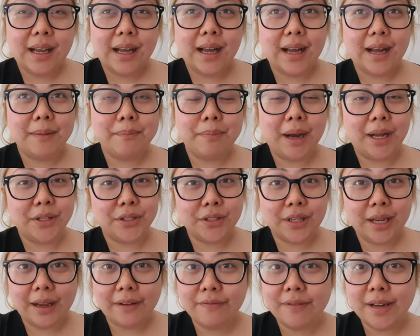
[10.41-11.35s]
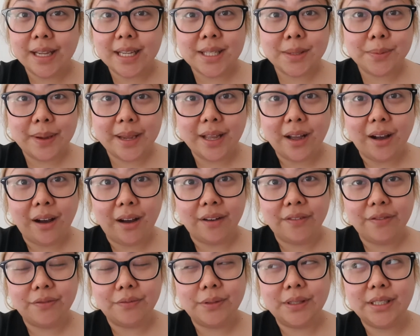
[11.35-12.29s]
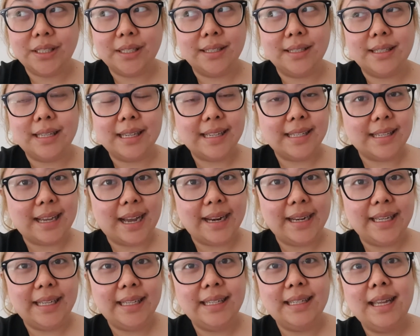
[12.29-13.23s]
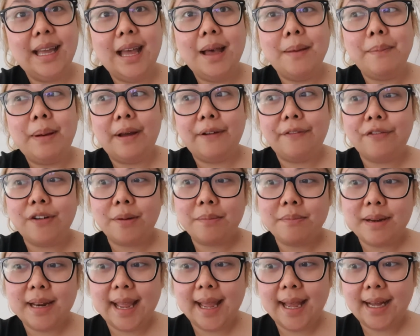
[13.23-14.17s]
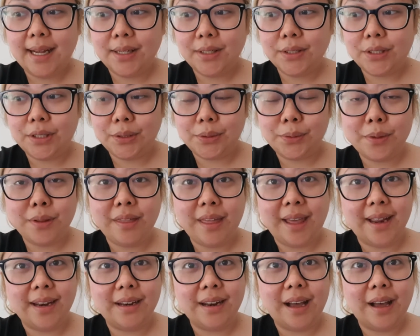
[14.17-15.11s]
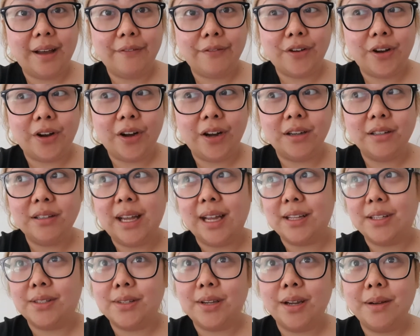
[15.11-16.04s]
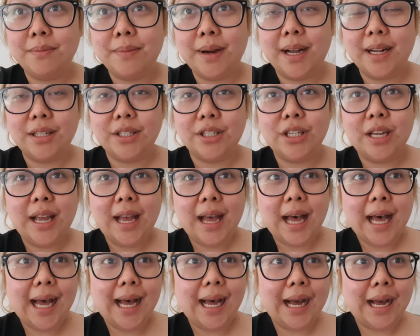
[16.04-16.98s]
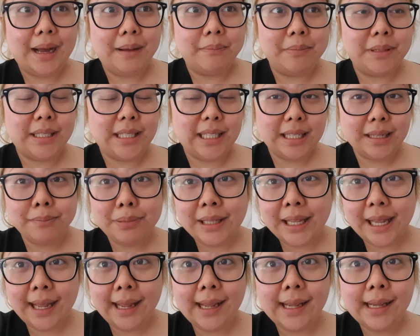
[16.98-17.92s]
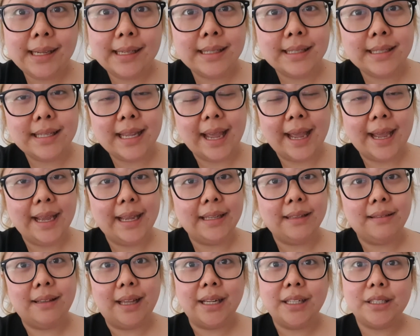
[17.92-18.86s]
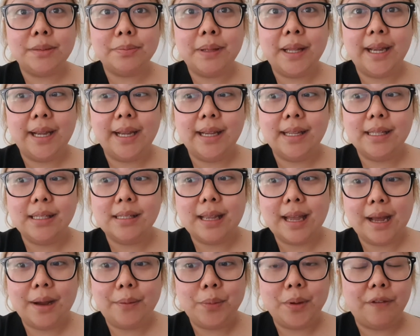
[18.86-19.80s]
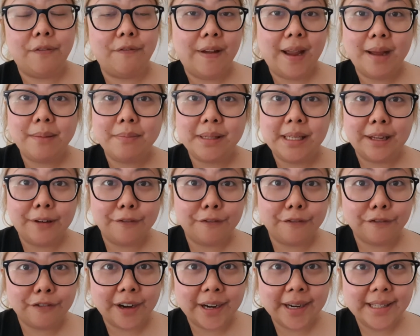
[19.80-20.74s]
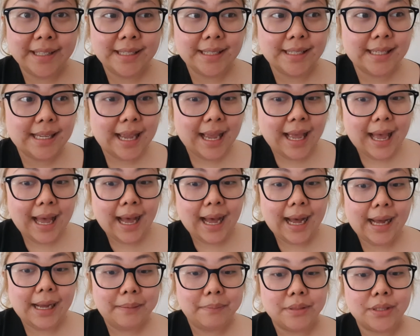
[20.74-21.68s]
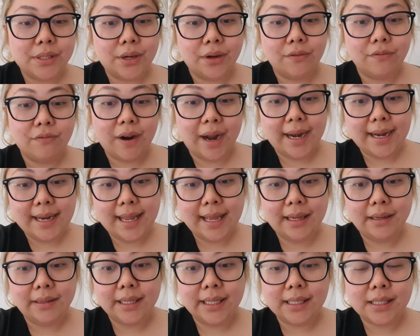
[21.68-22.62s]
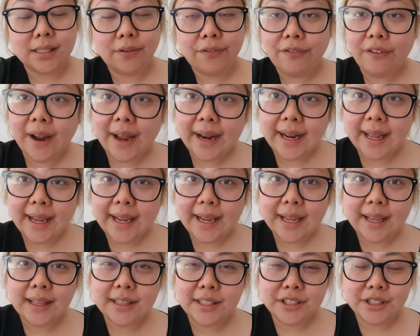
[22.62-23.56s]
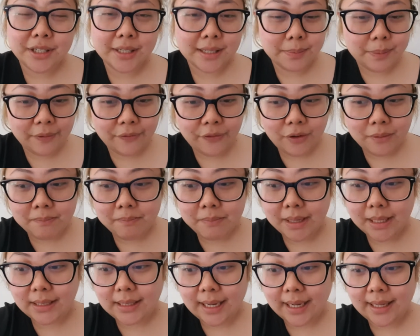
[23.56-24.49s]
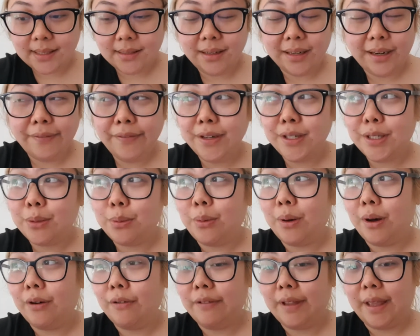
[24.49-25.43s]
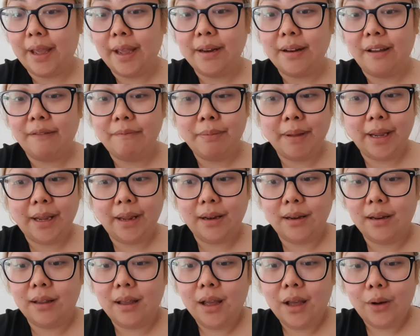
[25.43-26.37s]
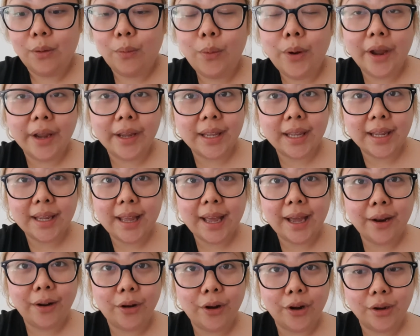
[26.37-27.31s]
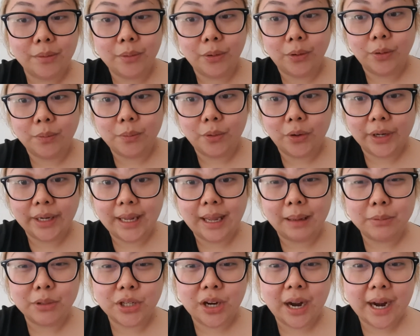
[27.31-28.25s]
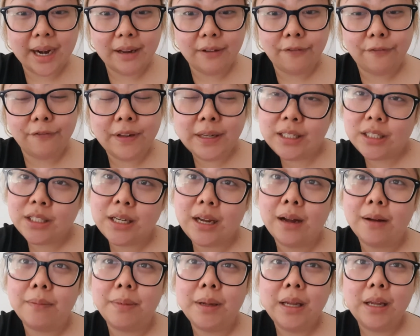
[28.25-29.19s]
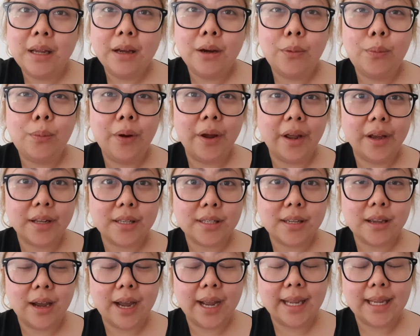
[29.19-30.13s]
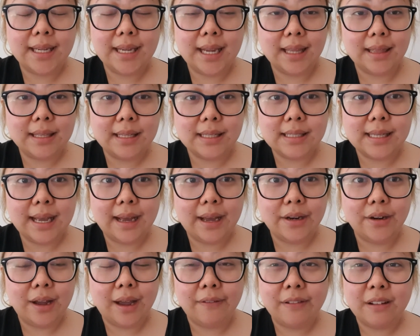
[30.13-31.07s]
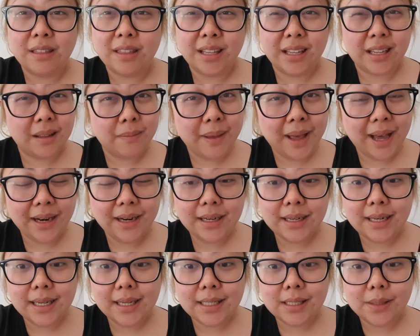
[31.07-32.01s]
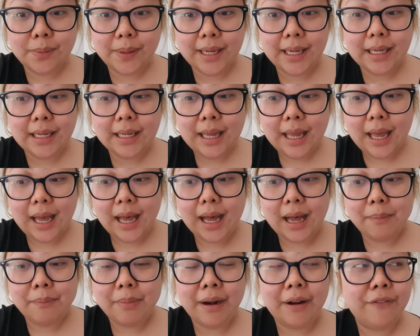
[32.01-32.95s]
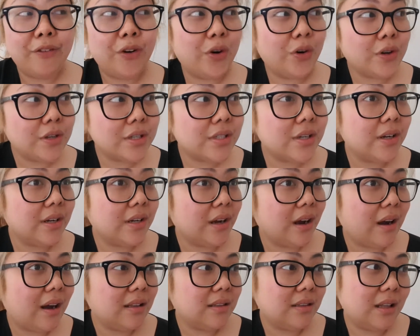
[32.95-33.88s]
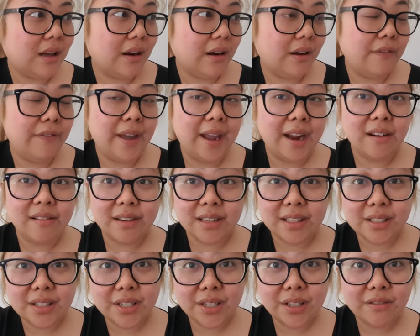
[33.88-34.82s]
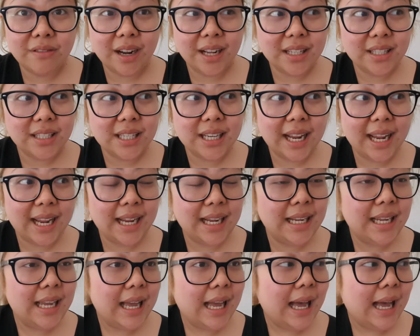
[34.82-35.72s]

um, but I do have next week off, which is exciting. But from now till then, I've got like so much um, dinner plans and lunch plans um, with family and friends. Um, so right now it's Friday. It's just before midday. It's not even 12 yet and I've been working at home all morning. I'm trying to finish up work so I can get this out that and not have to think about it next week. Um, but I've also got a lot of errands to run today.